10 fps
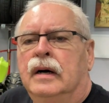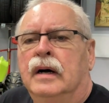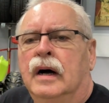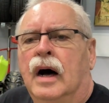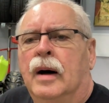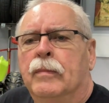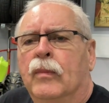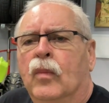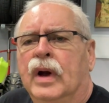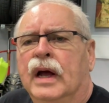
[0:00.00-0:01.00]

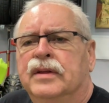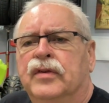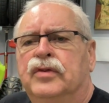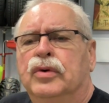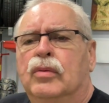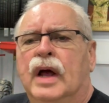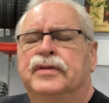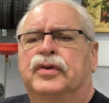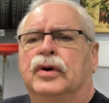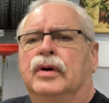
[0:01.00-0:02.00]
When I got this Dune
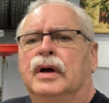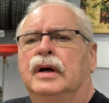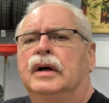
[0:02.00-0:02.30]
Racer,